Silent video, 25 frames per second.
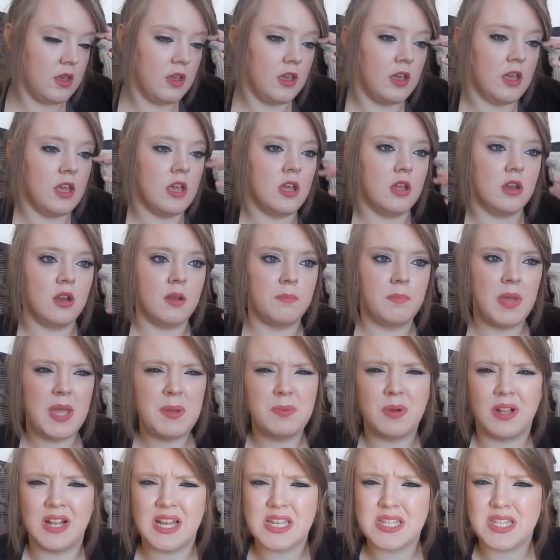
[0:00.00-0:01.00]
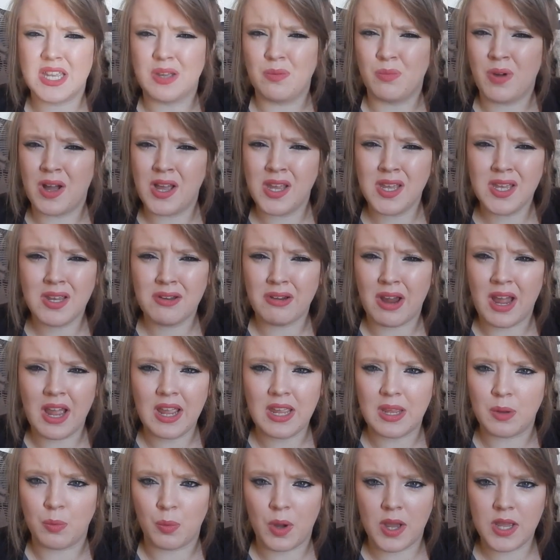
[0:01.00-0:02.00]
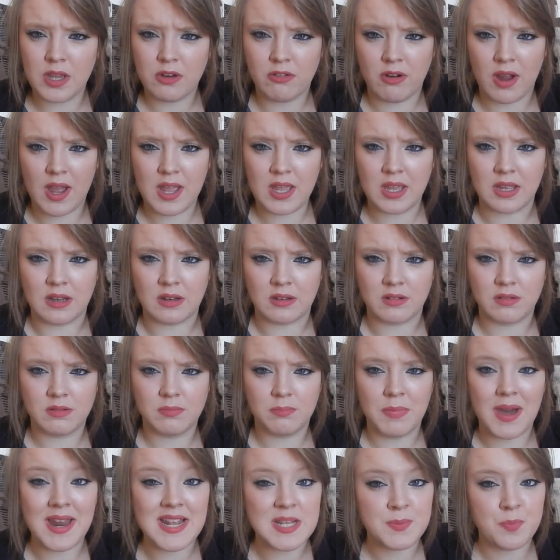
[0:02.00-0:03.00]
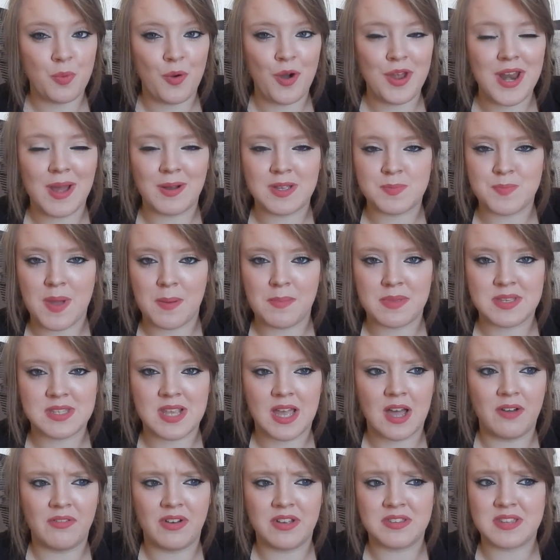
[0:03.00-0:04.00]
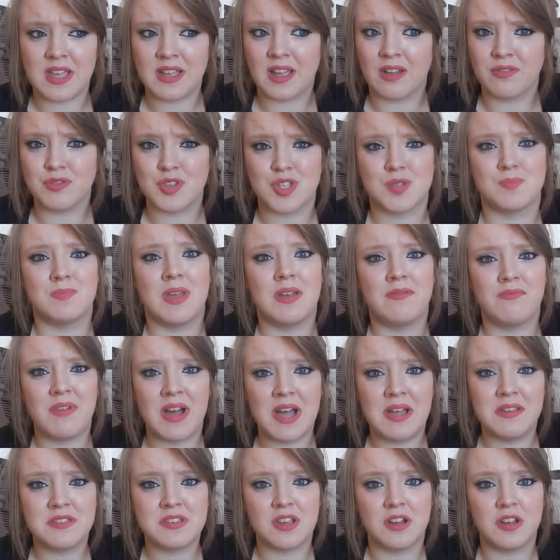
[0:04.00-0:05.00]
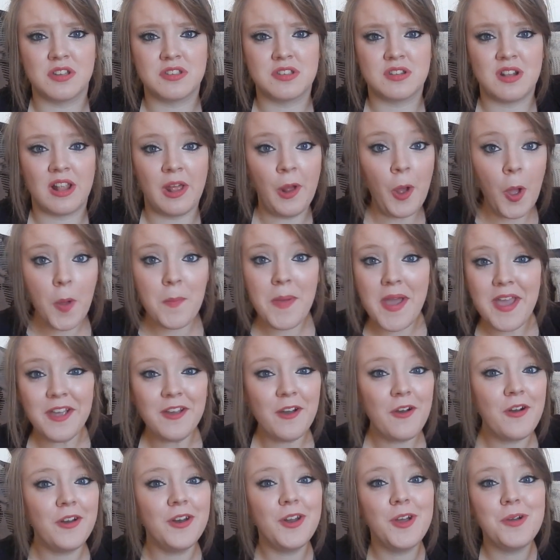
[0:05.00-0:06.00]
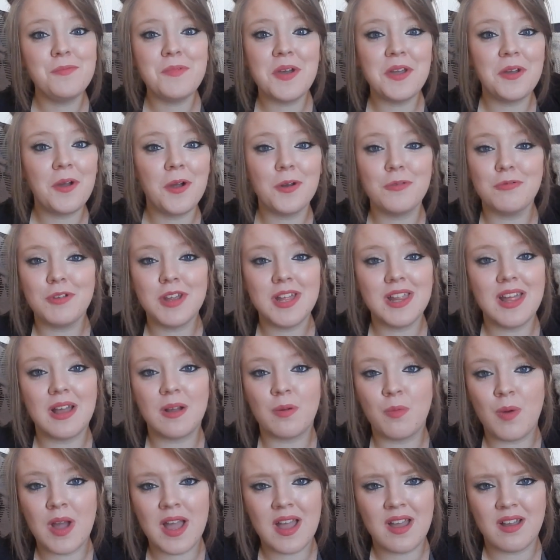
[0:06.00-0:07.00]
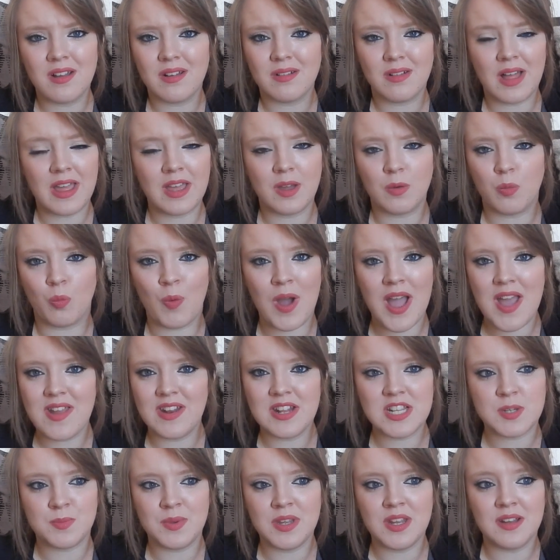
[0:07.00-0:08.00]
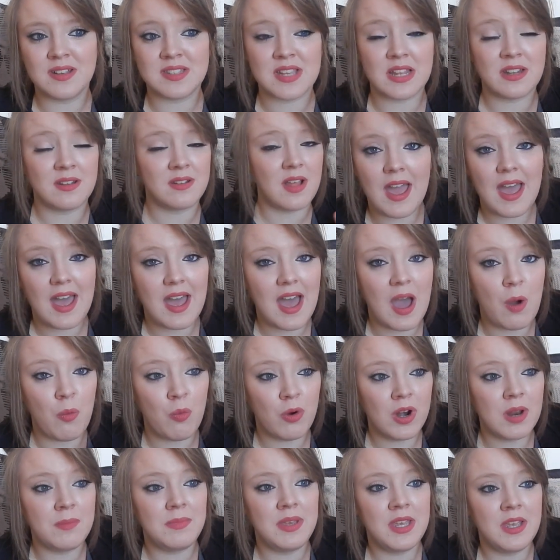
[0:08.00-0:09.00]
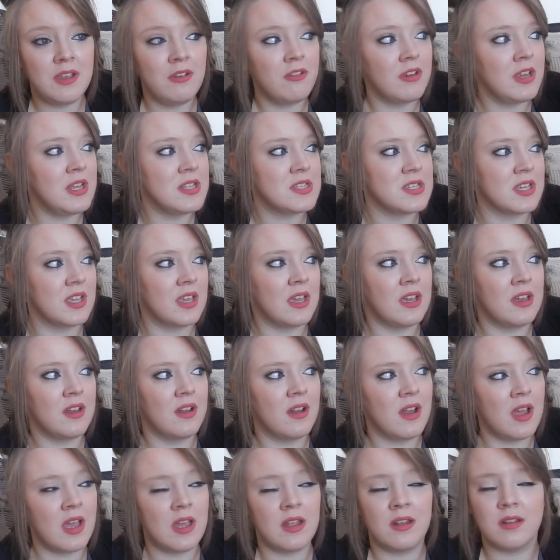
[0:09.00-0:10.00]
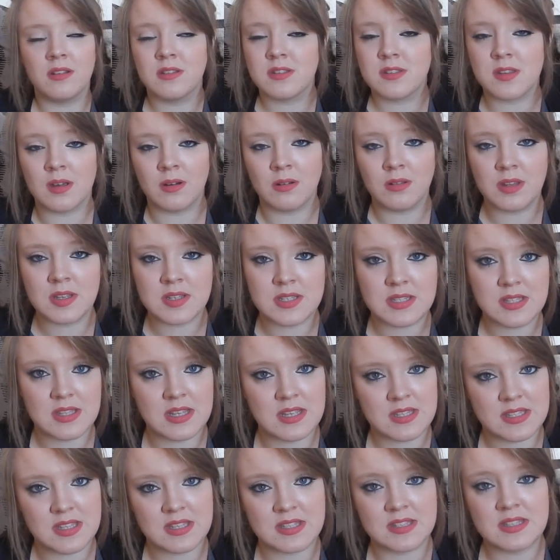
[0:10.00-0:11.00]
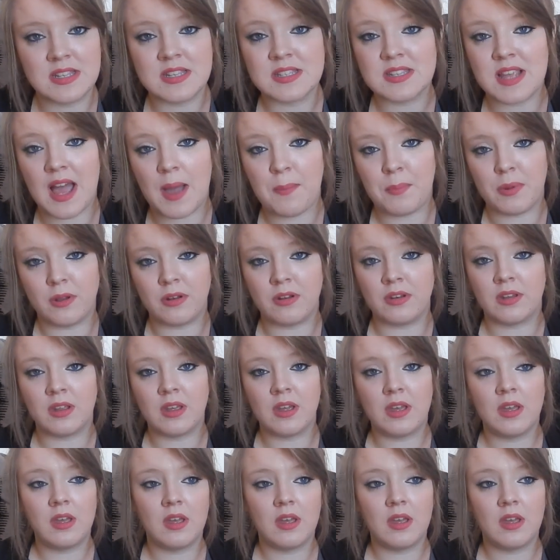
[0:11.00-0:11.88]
And people asking, why are you crying? By this point I was by myself. I was like, I've just met Visos. Oh my god, really? Where did you meet? I said, I want a meet and greet ticket, and so this happened.